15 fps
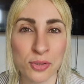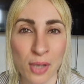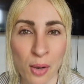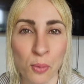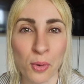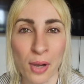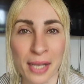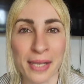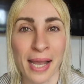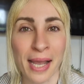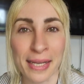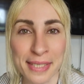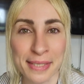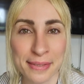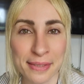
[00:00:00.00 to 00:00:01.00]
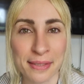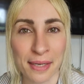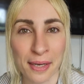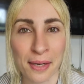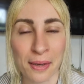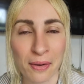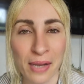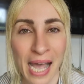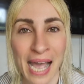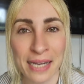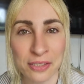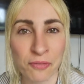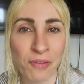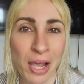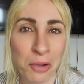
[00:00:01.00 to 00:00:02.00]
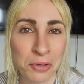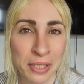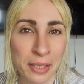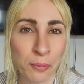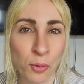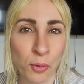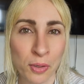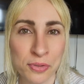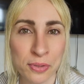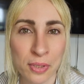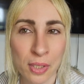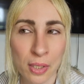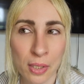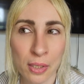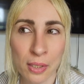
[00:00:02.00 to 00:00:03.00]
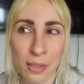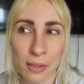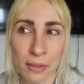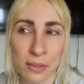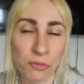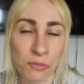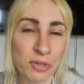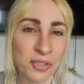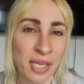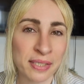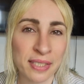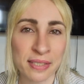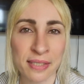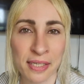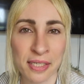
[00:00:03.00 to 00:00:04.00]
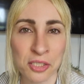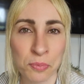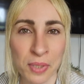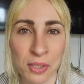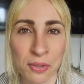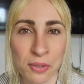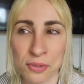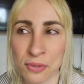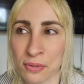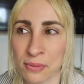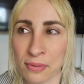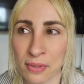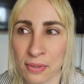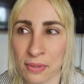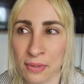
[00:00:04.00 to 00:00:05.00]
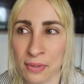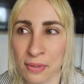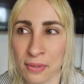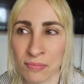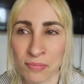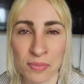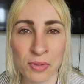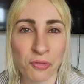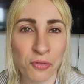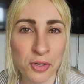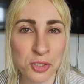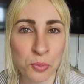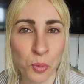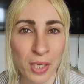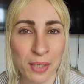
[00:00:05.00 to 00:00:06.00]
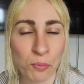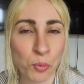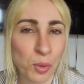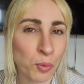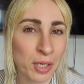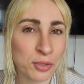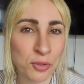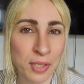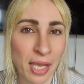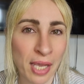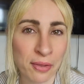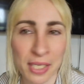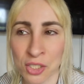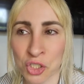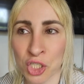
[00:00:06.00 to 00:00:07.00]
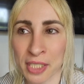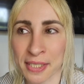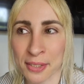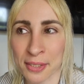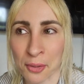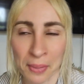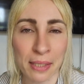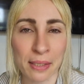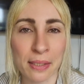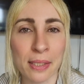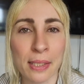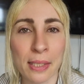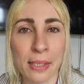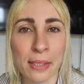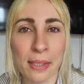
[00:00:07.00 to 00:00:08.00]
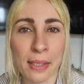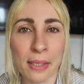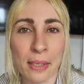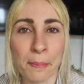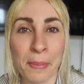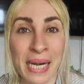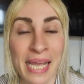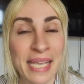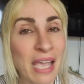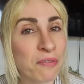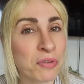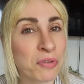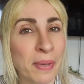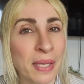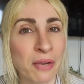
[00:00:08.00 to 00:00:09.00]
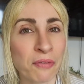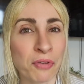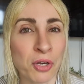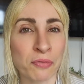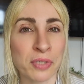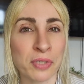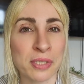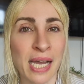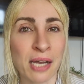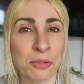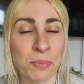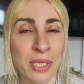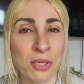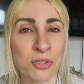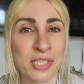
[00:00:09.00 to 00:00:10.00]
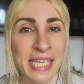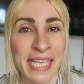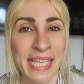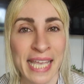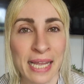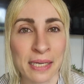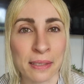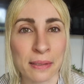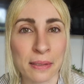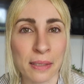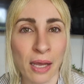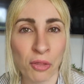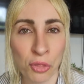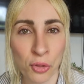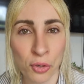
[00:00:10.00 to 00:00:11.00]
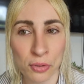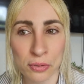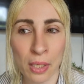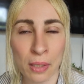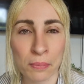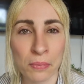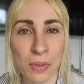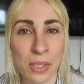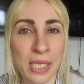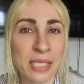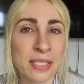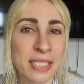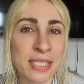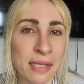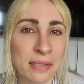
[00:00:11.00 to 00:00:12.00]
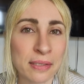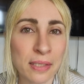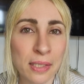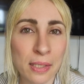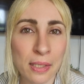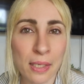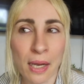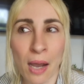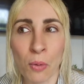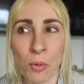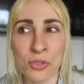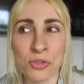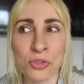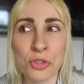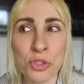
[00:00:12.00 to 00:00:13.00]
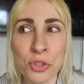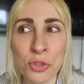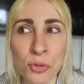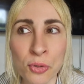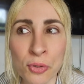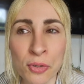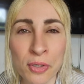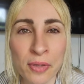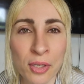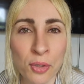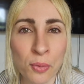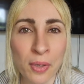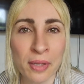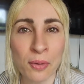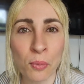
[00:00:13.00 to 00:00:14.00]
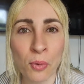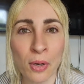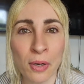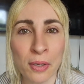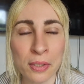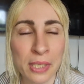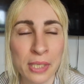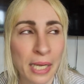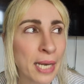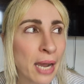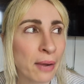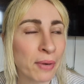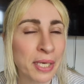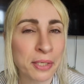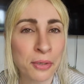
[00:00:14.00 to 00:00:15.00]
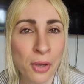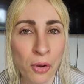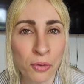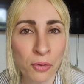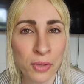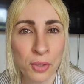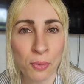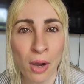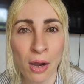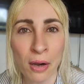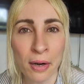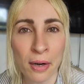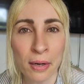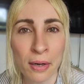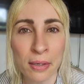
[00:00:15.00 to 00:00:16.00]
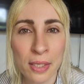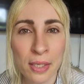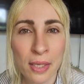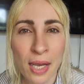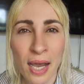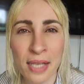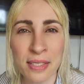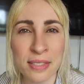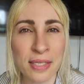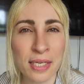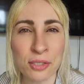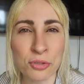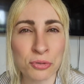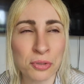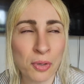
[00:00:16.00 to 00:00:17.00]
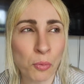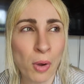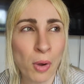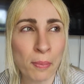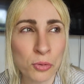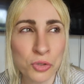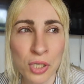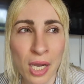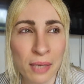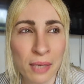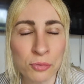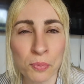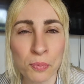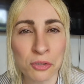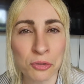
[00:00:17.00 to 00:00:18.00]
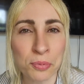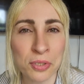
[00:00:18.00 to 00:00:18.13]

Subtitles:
I did act violently once. The reason I did that is because in the first week we were together, he cheated on me. But I gave him the benefit of the doubt because, again, I thought, he'd said, I wasn't sure that you were the one, and now I know that you are. I just needed to do that one more time to be 100%